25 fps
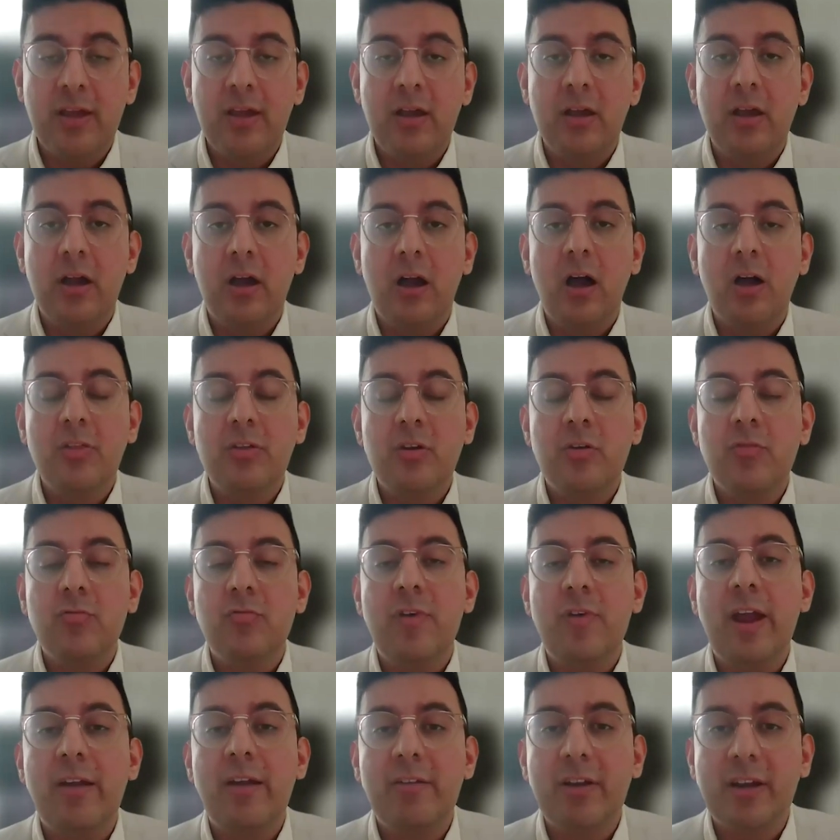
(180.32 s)
that other
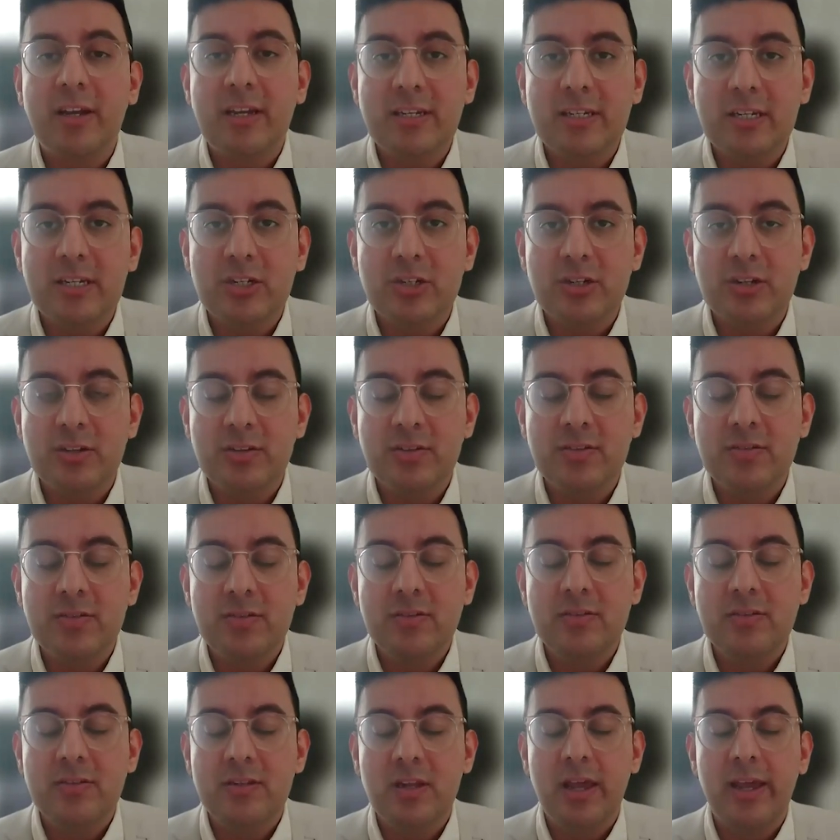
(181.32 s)
rarer
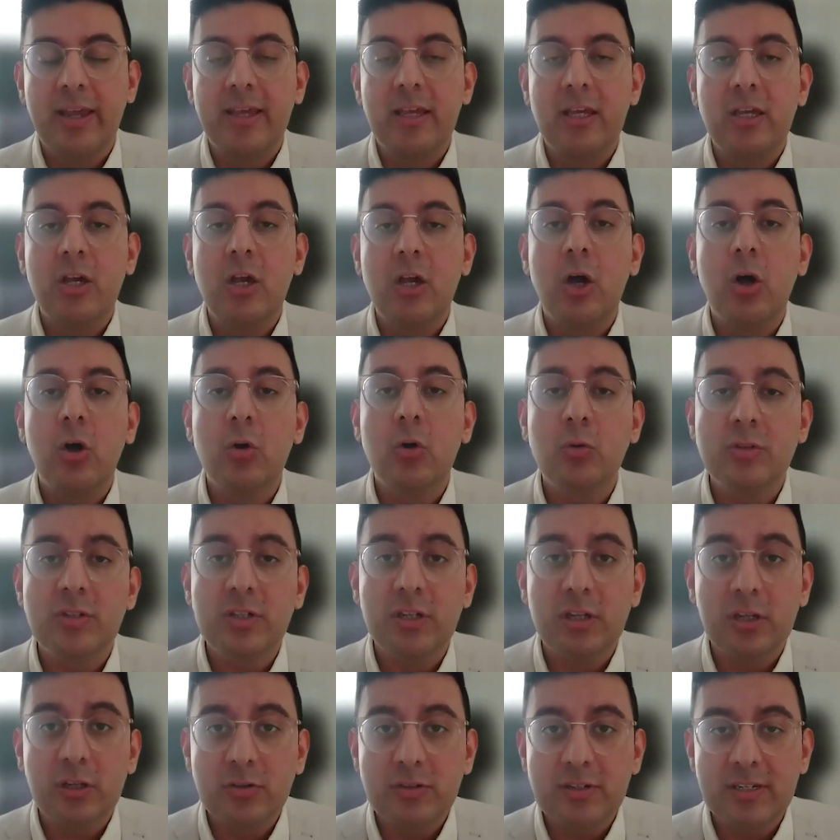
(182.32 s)
conditions like cold
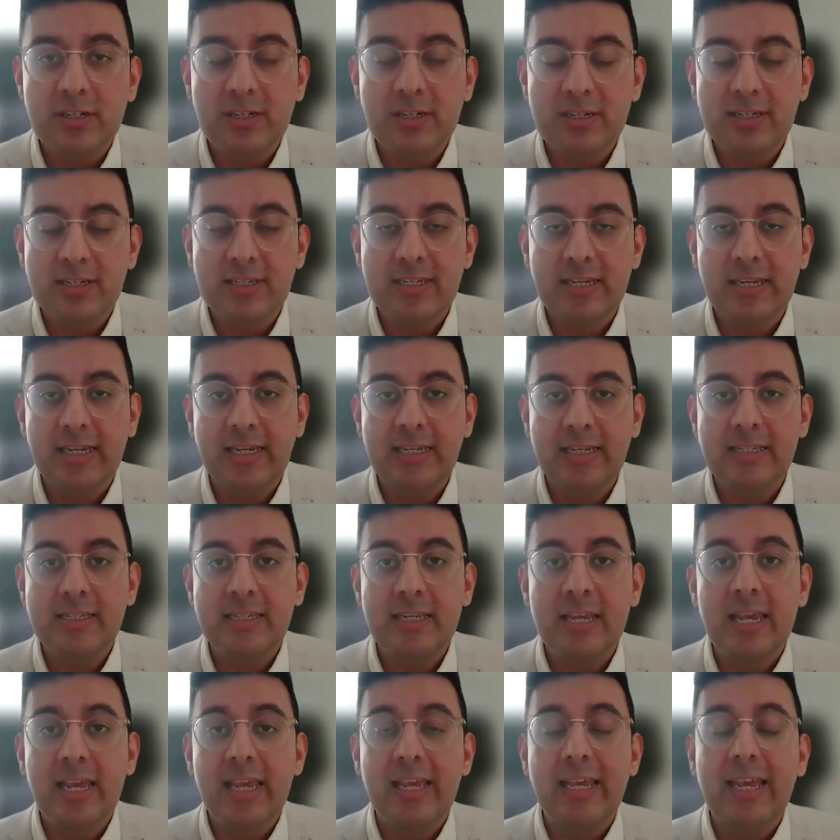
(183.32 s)
agglutinin
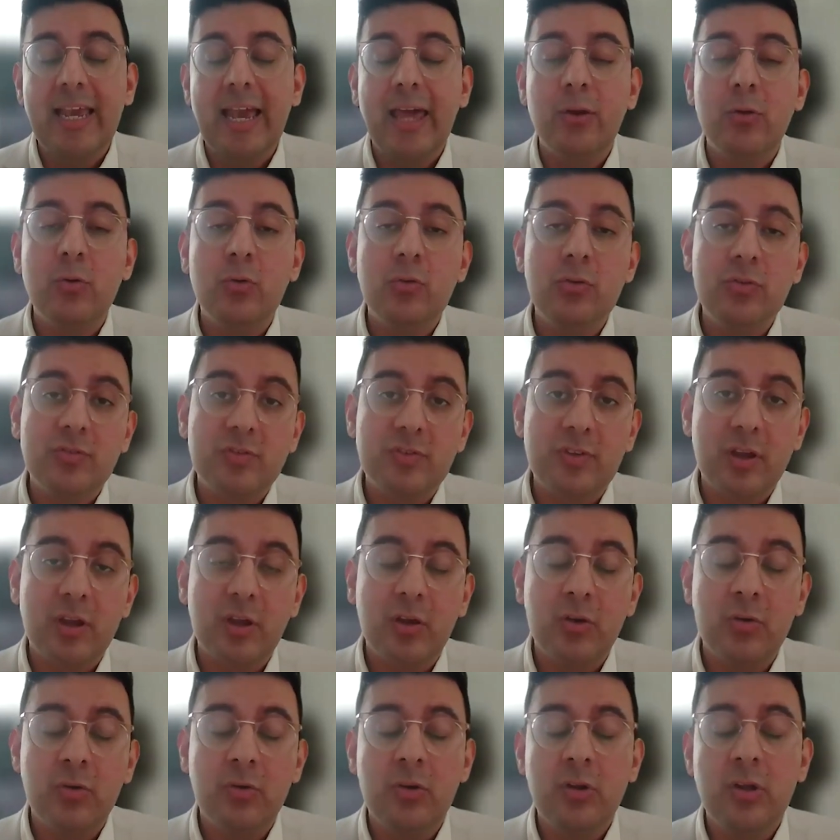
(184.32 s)
disease can
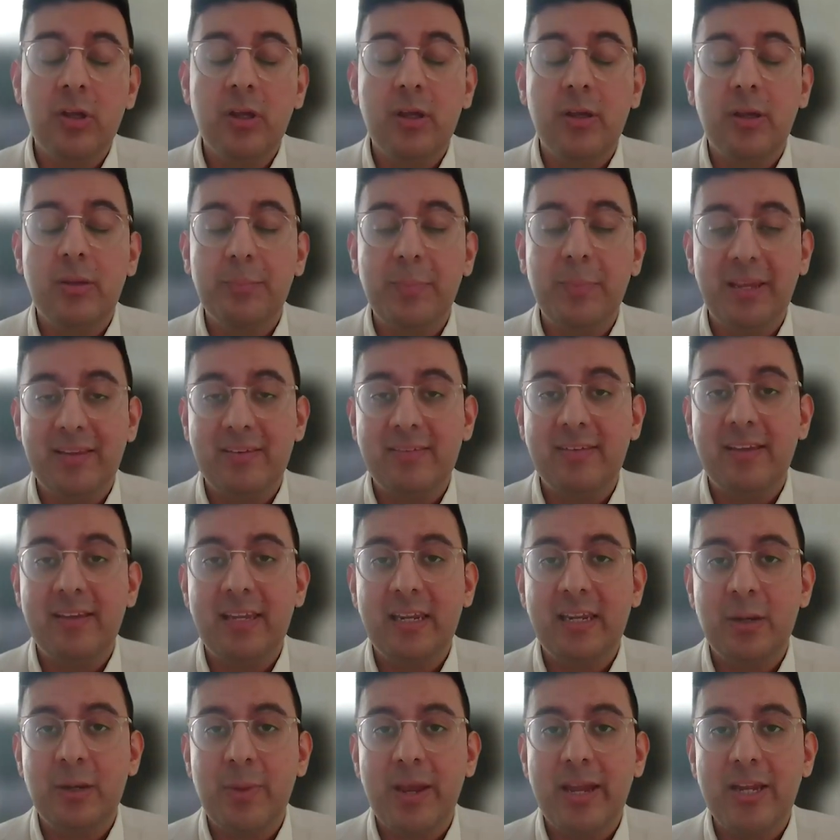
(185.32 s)
also be
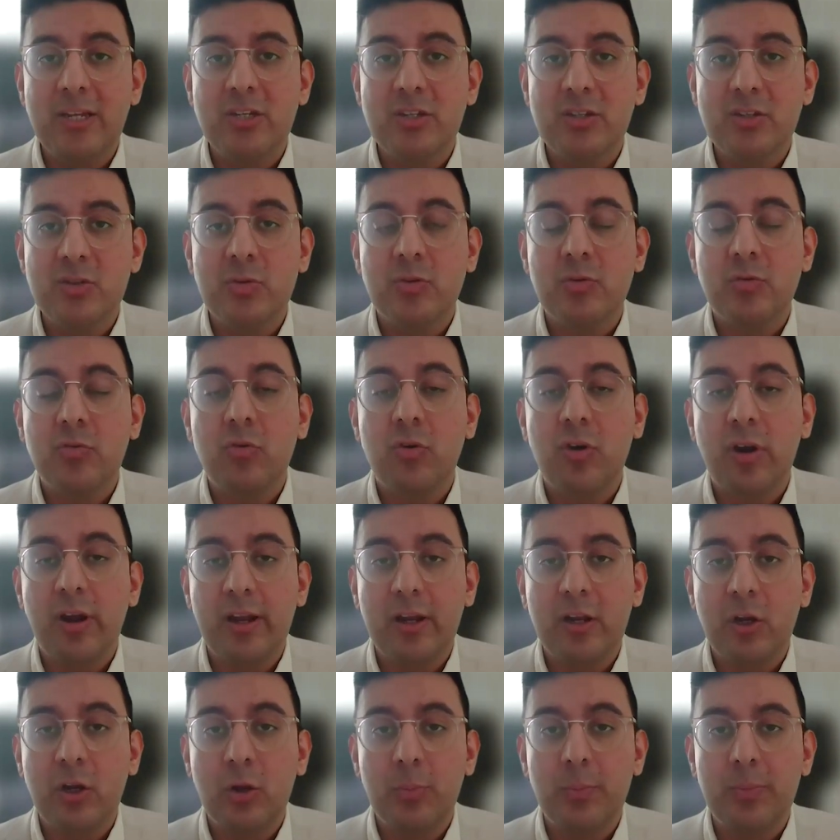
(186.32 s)
seen in patients with
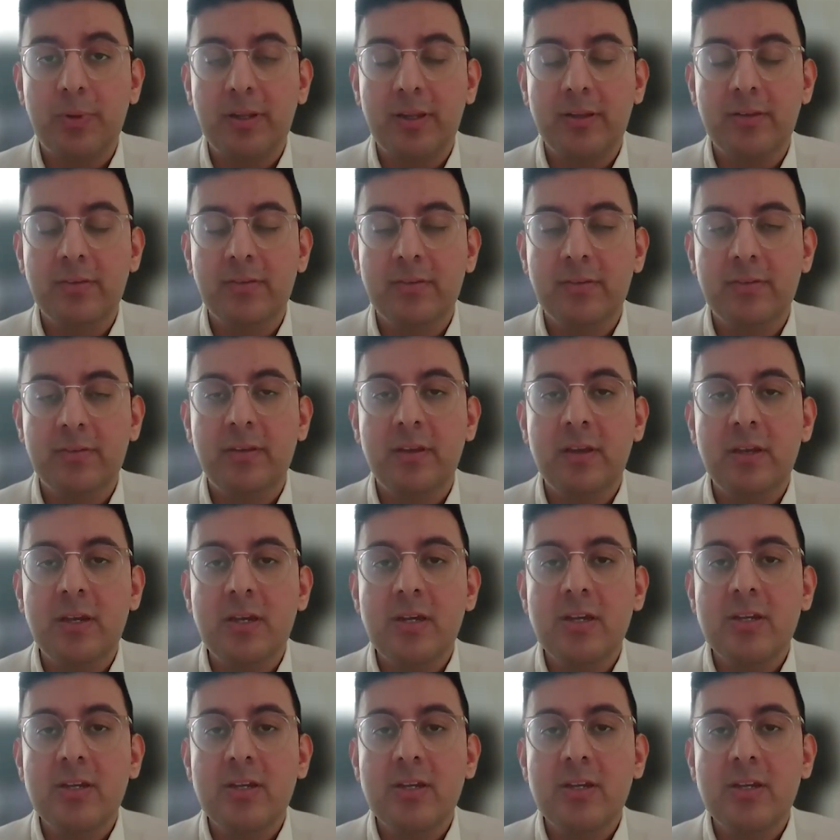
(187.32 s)
cryoglobulins.